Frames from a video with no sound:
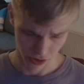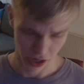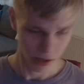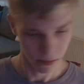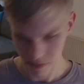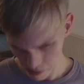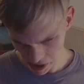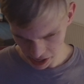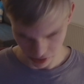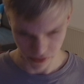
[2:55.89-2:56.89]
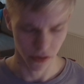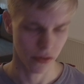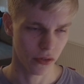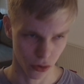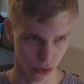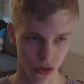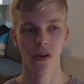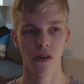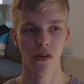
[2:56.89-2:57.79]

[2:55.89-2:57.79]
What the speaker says: Okay, they make a lot of stuff, of course.